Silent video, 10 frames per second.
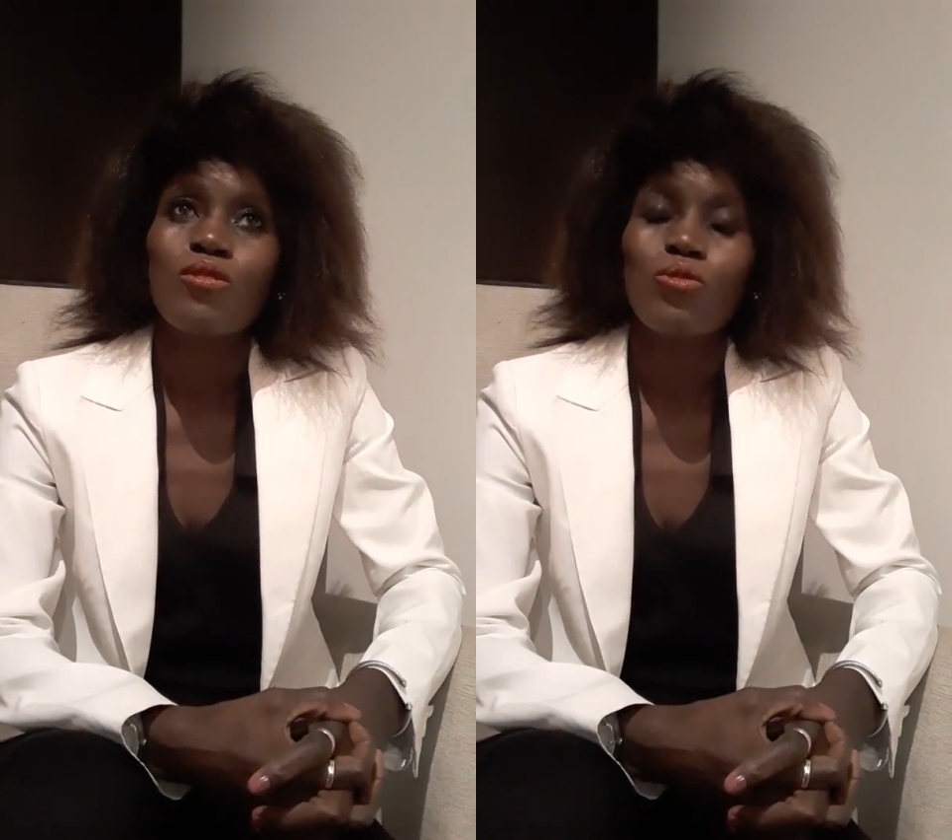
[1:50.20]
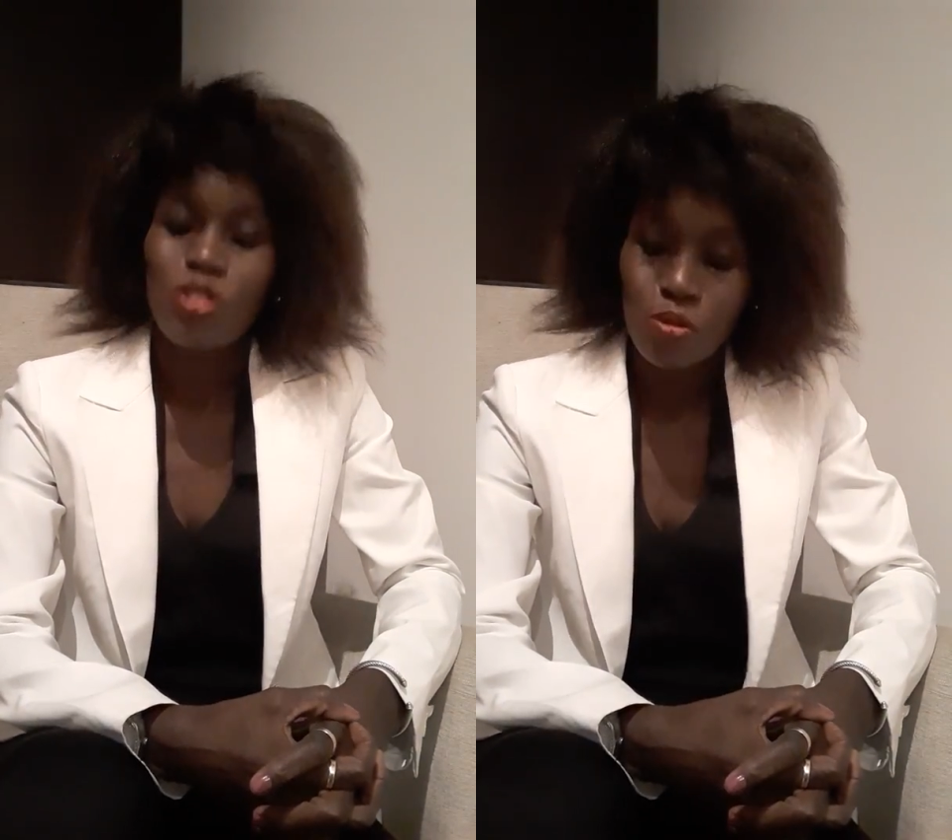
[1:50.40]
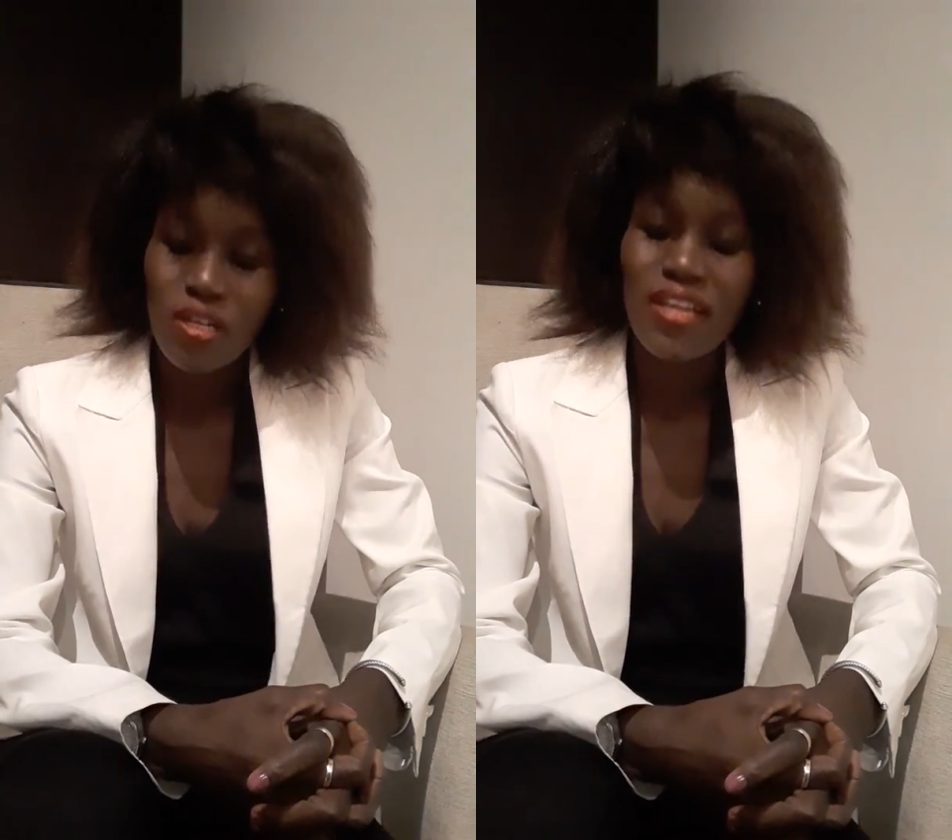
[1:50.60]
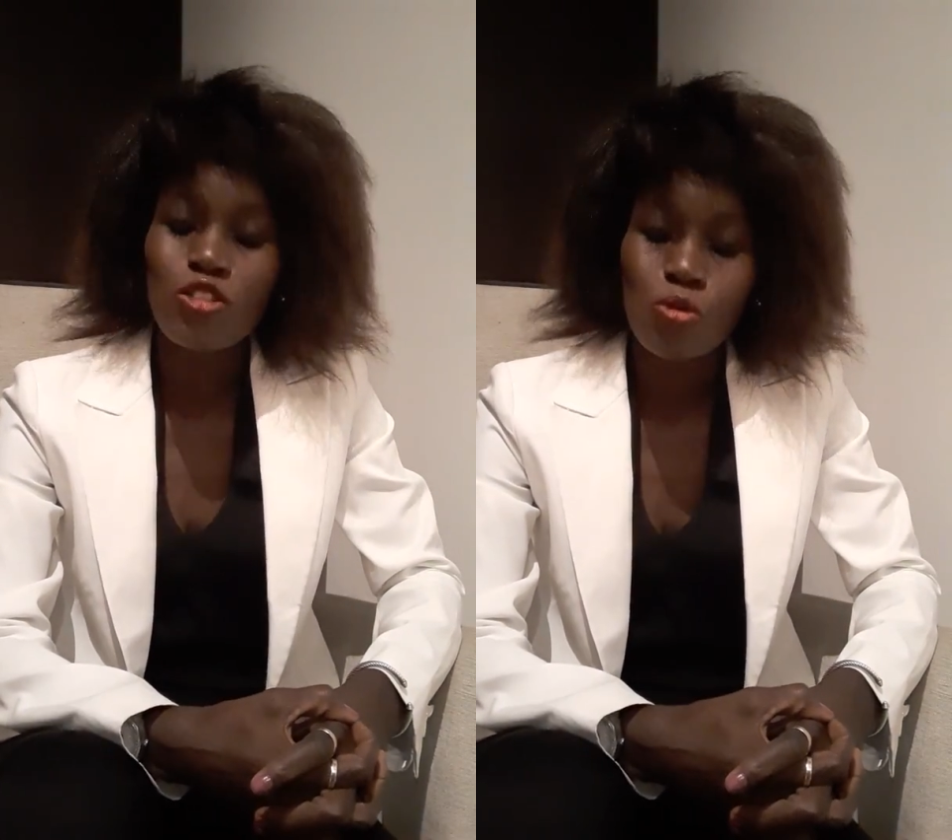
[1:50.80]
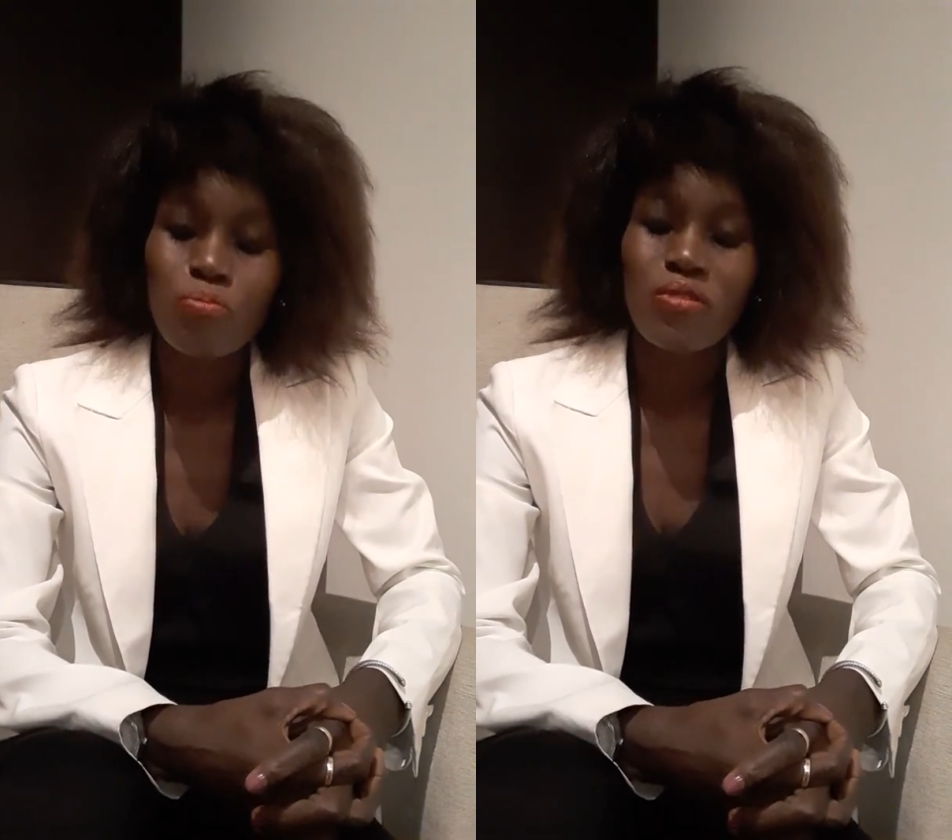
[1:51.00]
we should learn
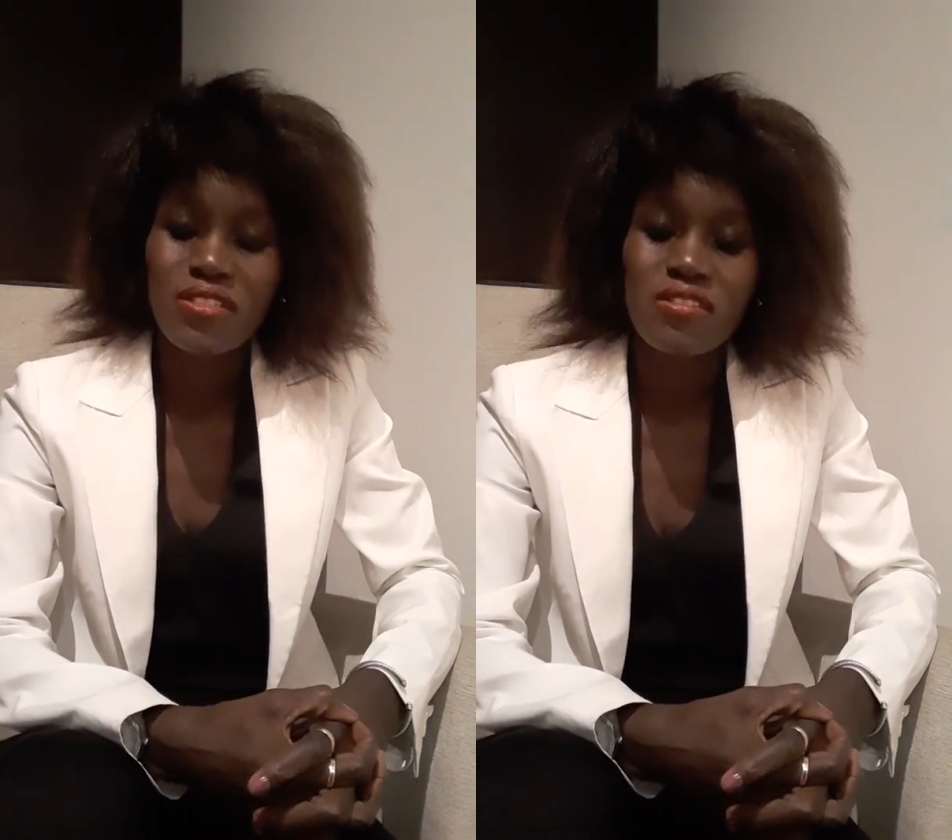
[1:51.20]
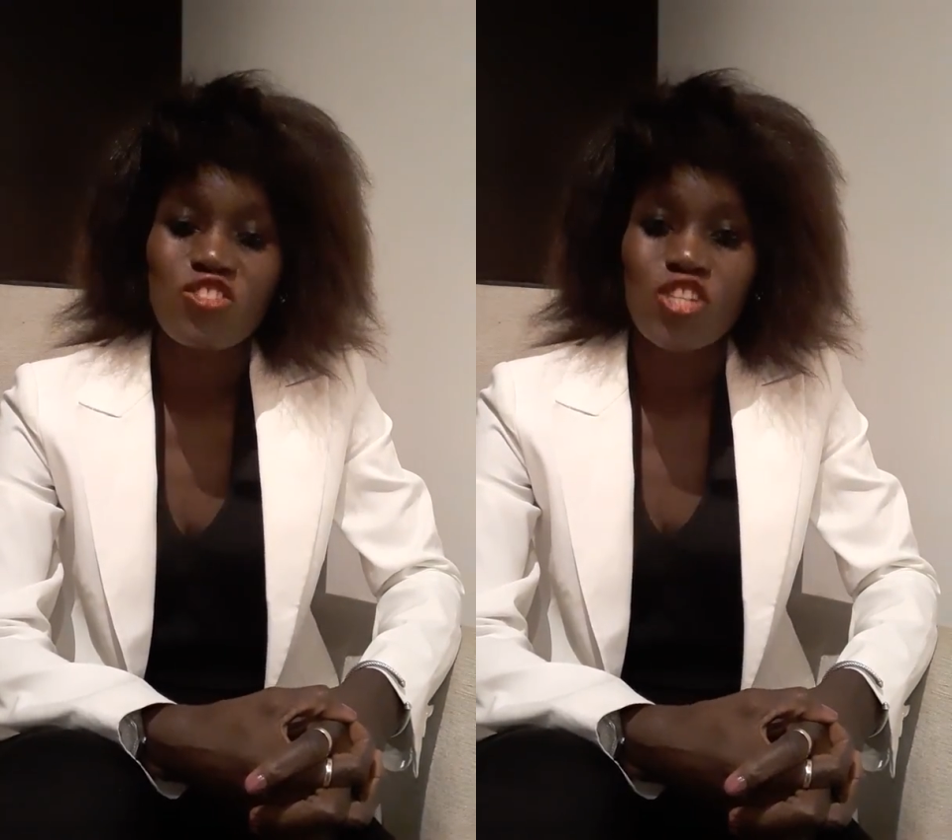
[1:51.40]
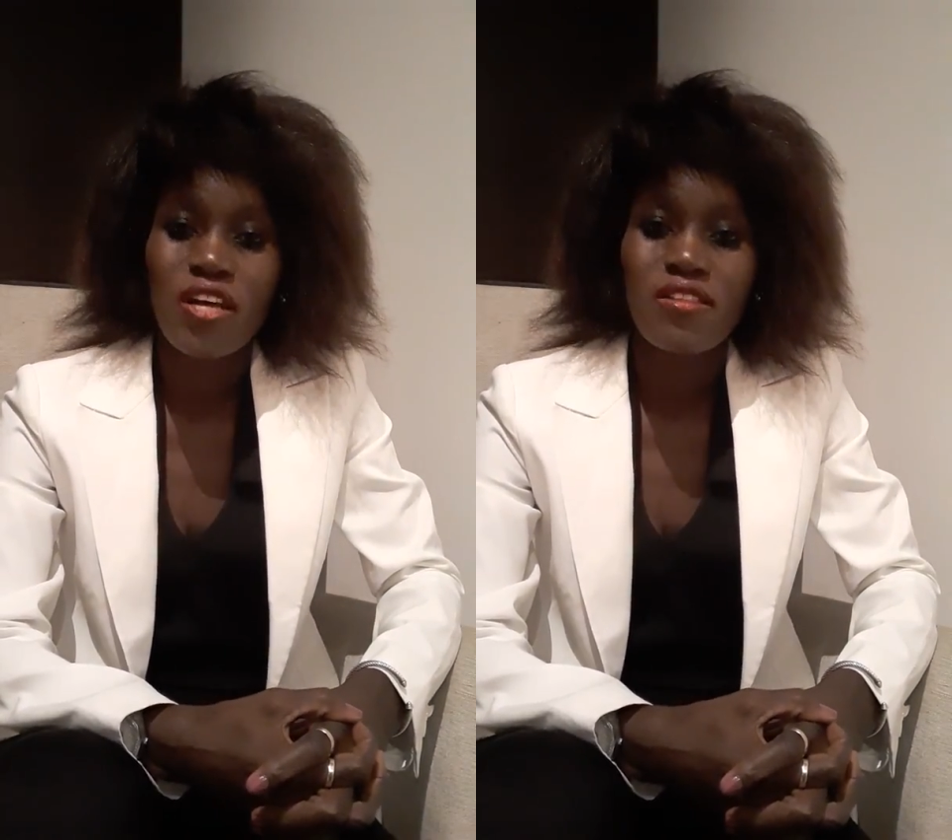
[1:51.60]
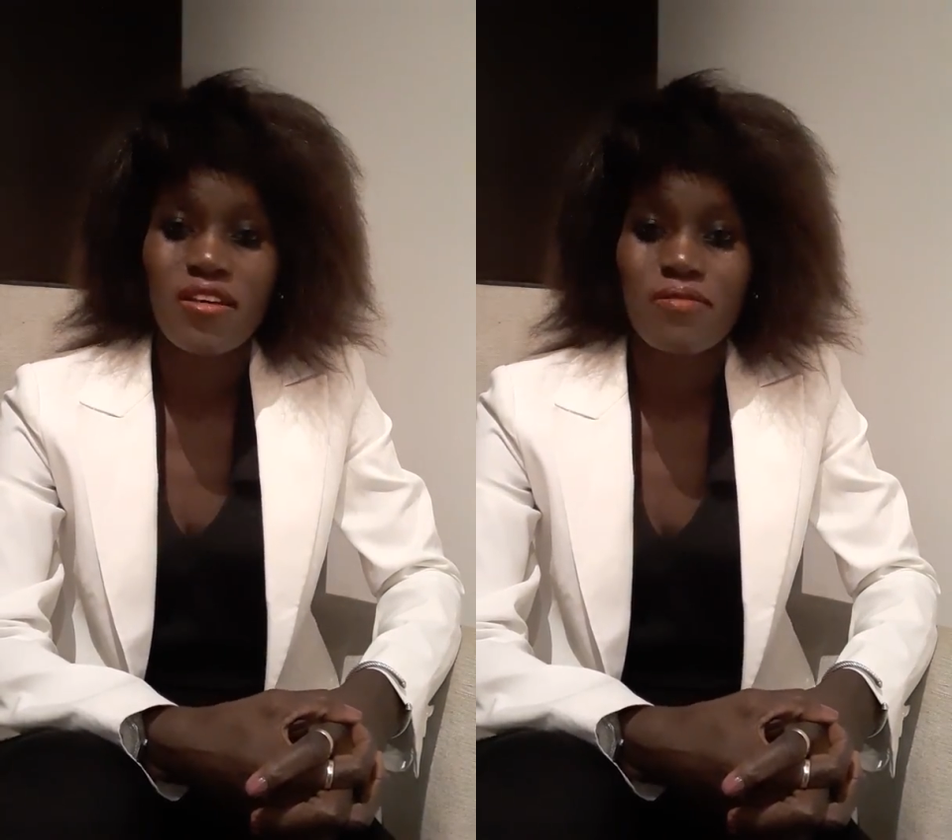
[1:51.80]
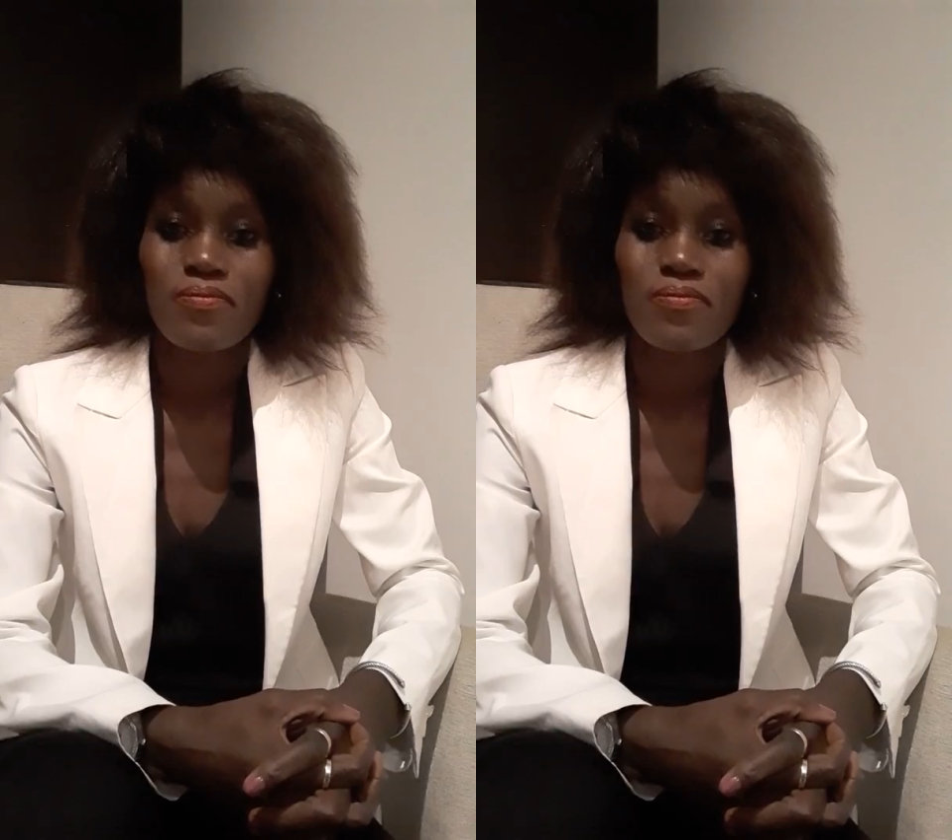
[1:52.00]
to embrace each other